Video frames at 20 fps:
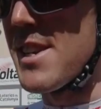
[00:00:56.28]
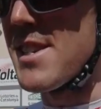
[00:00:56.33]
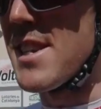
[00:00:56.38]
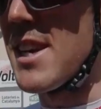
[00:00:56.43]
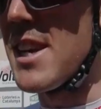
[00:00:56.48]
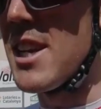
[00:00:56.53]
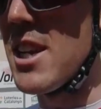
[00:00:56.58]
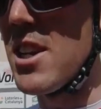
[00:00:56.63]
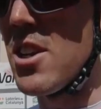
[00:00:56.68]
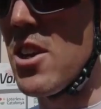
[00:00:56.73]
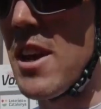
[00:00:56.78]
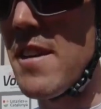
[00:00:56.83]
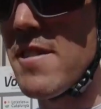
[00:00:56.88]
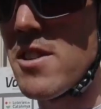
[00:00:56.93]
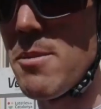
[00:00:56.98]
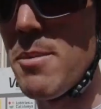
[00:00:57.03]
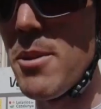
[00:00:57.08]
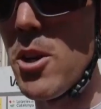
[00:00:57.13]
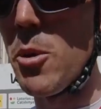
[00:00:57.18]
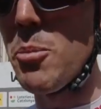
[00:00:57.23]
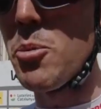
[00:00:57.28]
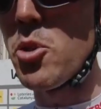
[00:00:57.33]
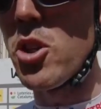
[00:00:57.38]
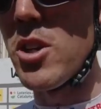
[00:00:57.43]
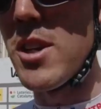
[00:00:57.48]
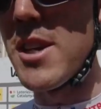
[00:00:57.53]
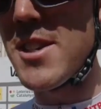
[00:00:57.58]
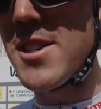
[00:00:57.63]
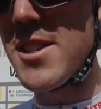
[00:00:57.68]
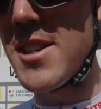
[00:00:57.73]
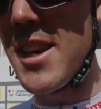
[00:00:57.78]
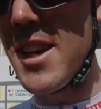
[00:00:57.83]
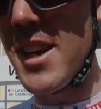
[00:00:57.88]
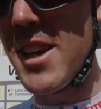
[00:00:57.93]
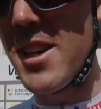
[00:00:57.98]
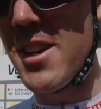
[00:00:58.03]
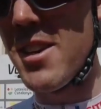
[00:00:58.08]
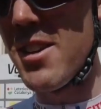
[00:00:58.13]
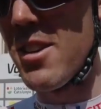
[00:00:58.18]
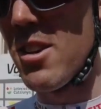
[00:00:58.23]
It's either you have to be
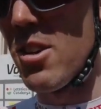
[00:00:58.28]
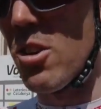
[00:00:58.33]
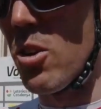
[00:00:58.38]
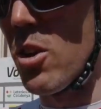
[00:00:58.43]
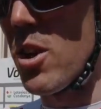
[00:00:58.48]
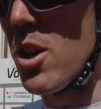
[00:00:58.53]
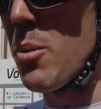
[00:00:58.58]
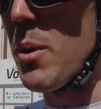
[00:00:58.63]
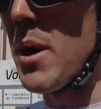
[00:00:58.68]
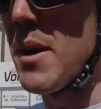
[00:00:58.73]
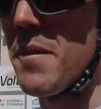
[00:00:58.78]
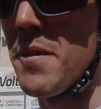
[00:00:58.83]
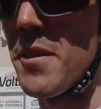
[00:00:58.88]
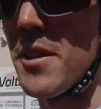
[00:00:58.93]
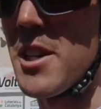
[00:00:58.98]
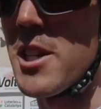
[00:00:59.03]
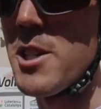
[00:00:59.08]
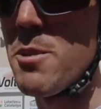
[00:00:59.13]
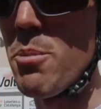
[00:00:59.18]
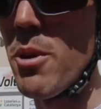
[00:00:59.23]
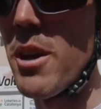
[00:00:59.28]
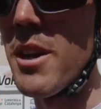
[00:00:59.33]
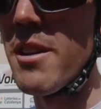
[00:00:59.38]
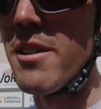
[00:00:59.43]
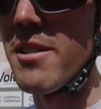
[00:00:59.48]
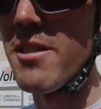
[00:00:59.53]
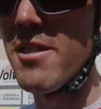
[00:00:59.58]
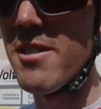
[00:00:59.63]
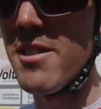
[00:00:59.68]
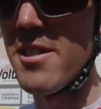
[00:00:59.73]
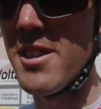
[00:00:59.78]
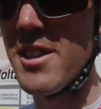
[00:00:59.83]
opportunistic or you wait for the sprint.